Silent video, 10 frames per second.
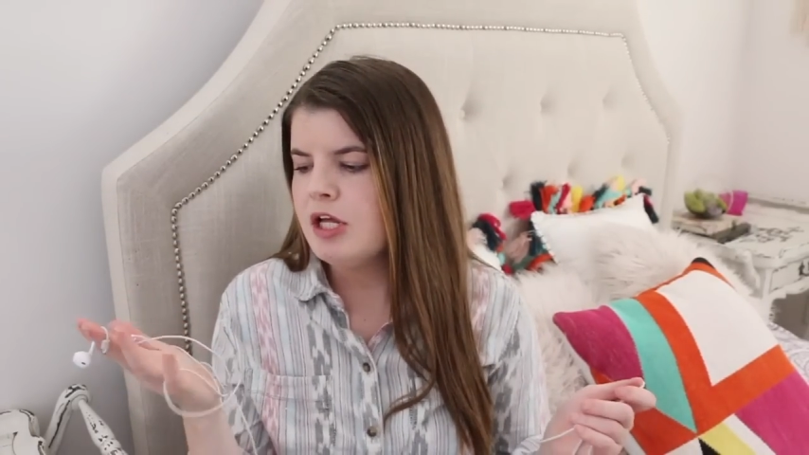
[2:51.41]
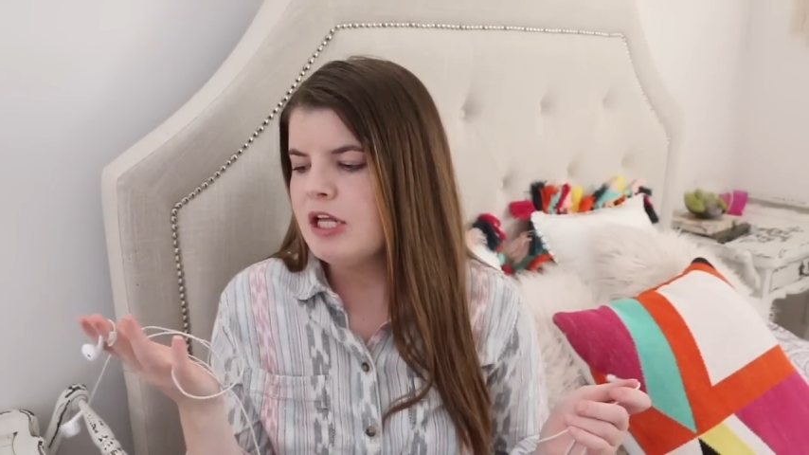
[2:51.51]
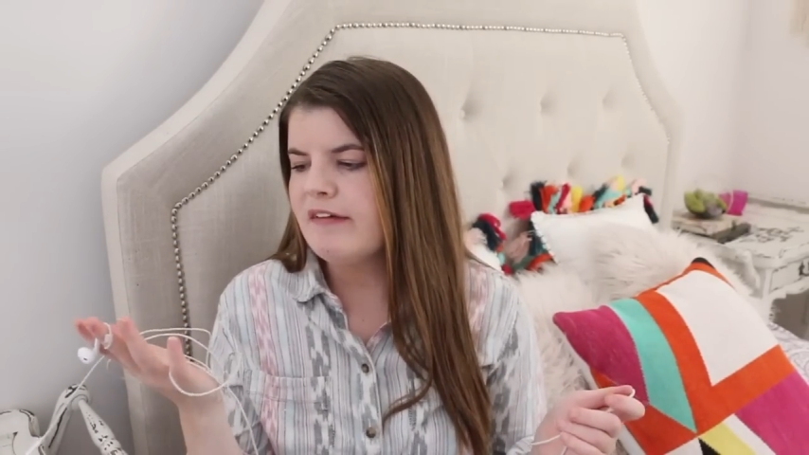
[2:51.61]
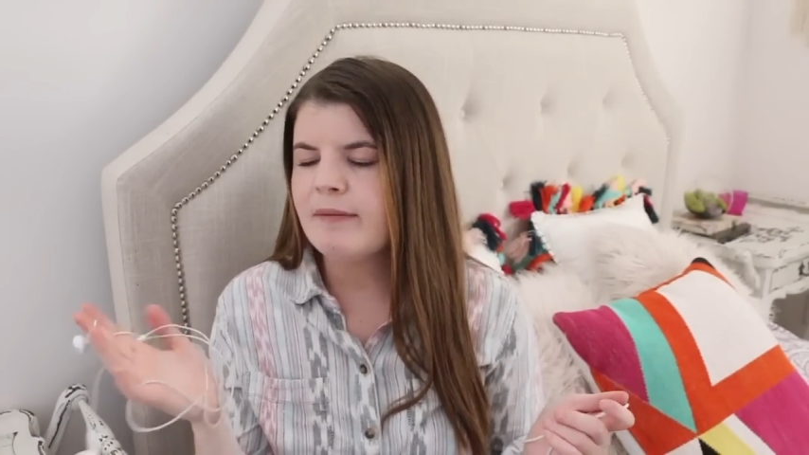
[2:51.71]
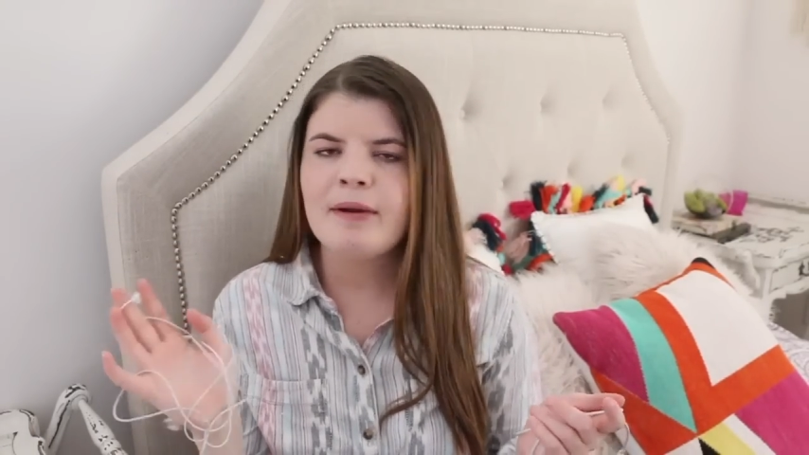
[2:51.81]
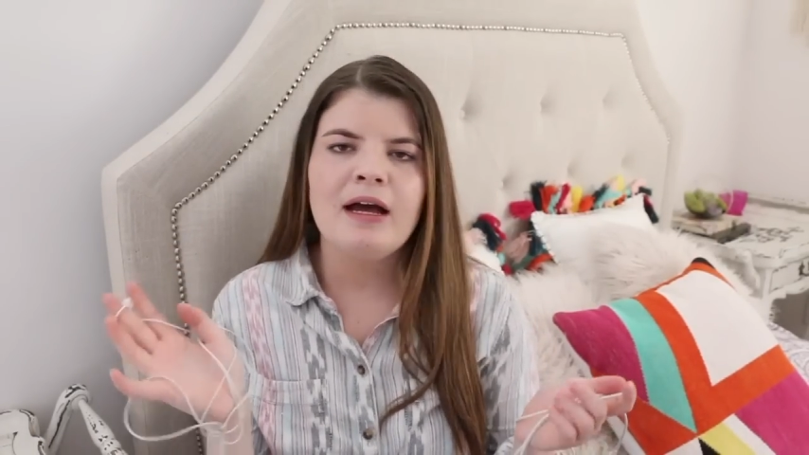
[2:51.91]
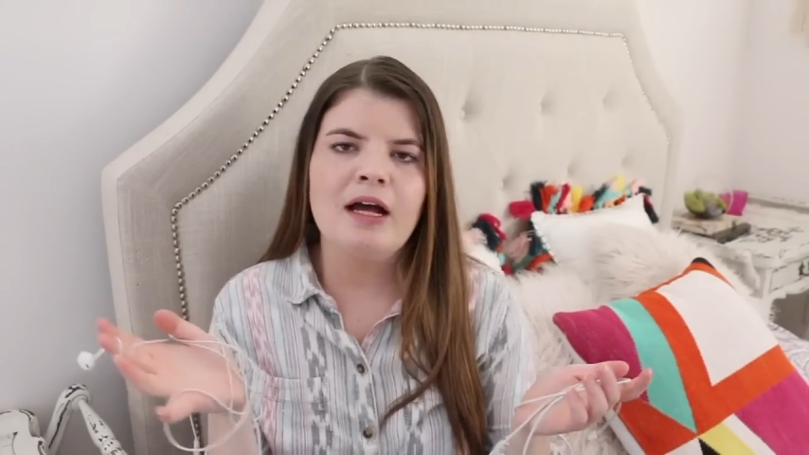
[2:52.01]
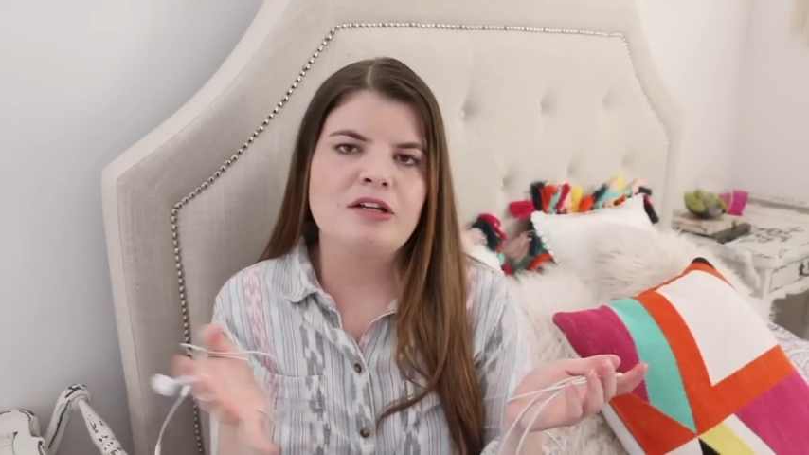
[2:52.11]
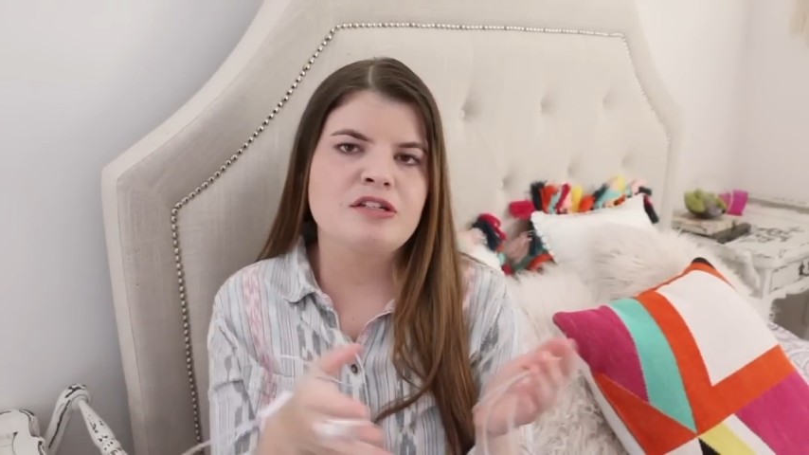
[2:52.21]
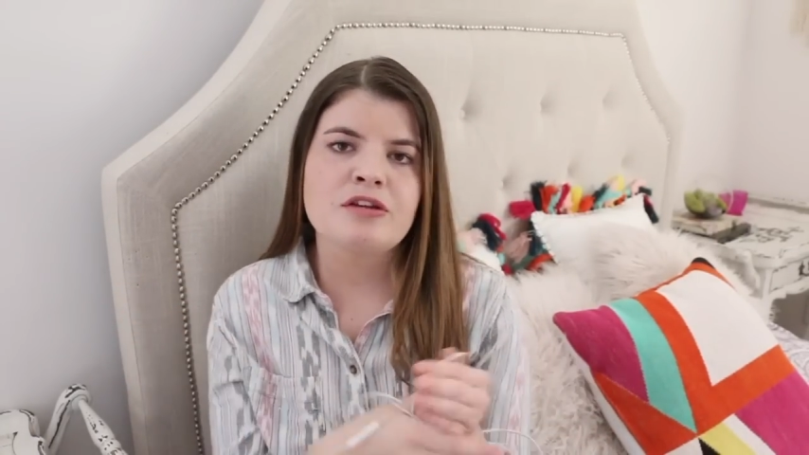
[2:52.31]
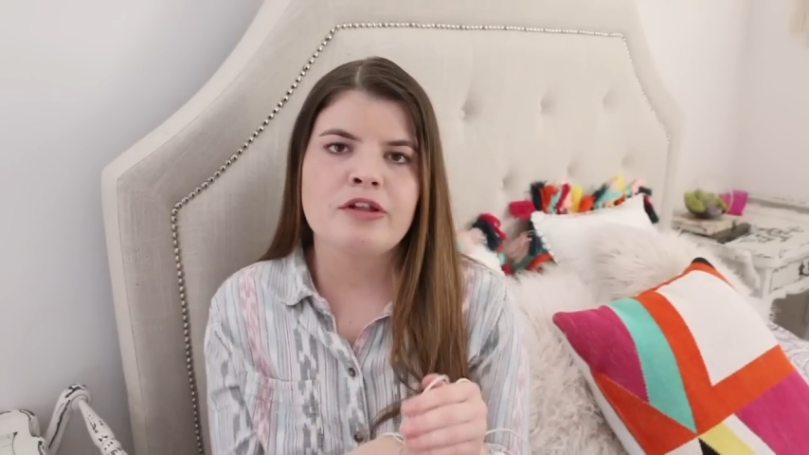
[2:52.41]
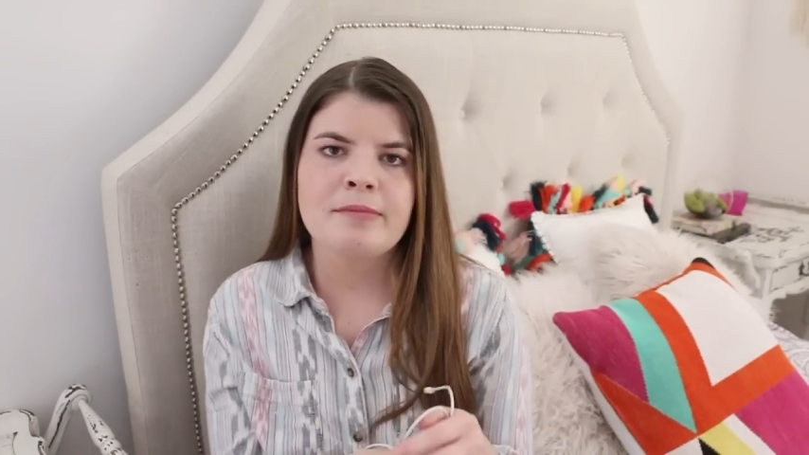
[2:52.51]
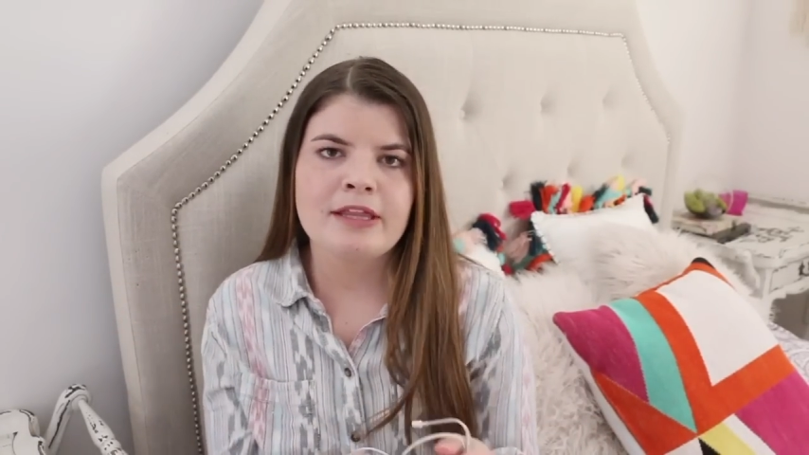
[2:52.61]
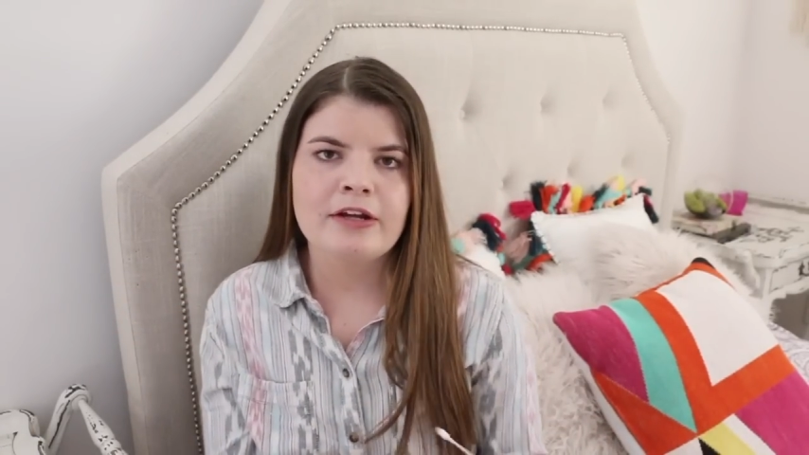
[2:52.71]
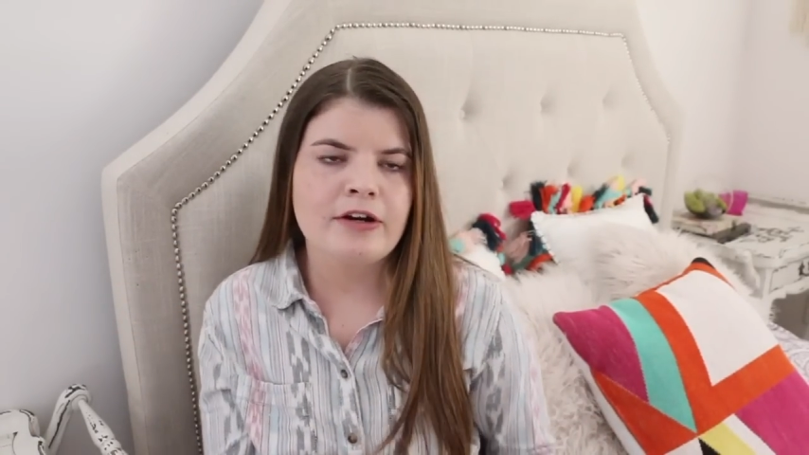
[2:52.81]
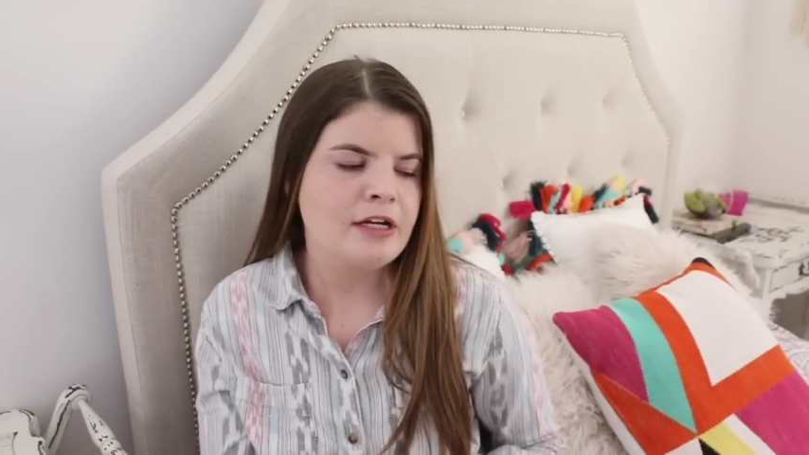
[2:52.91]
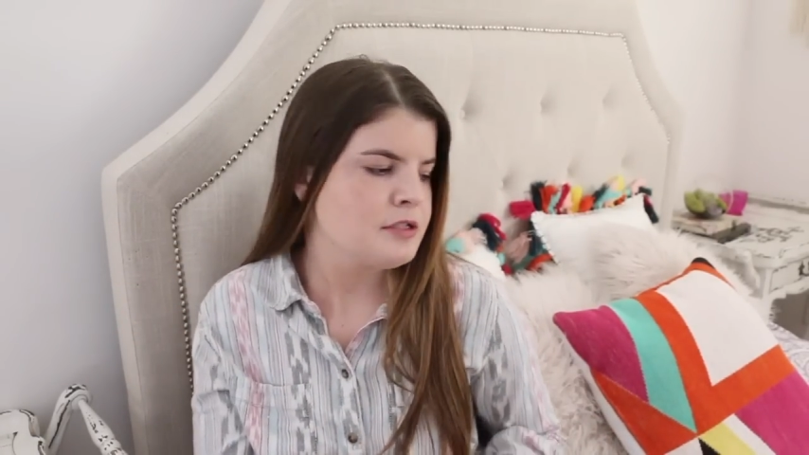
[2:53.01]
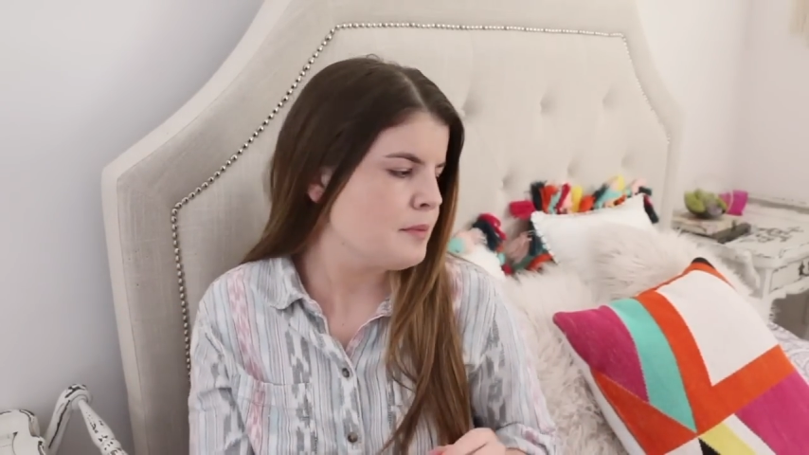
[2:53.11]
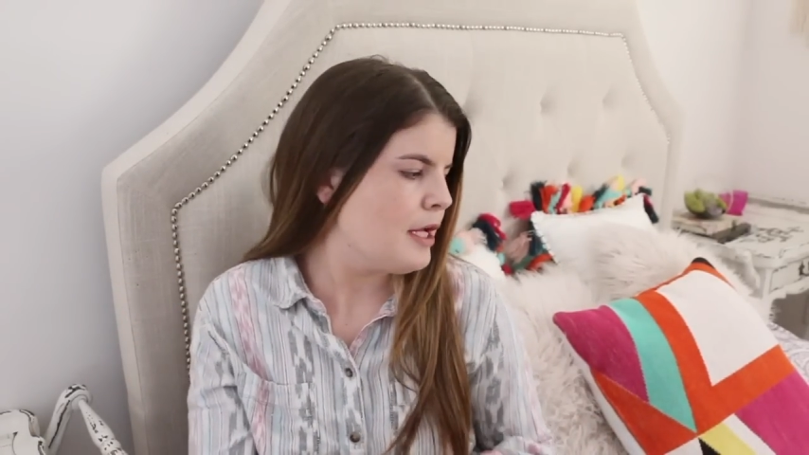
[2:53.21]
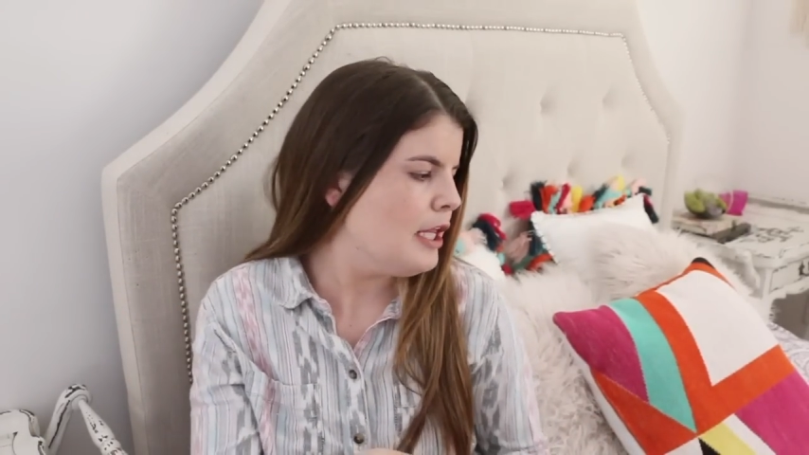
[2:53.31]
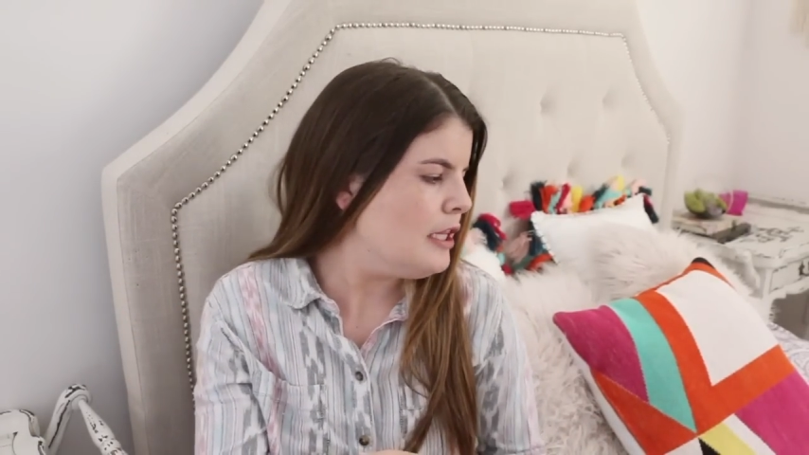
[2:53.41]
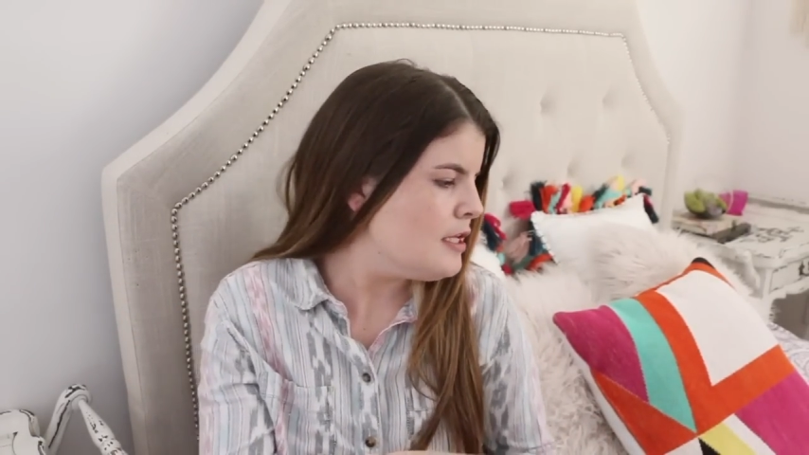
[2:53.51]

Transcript: if I'm not, I'll just throw them in there as well.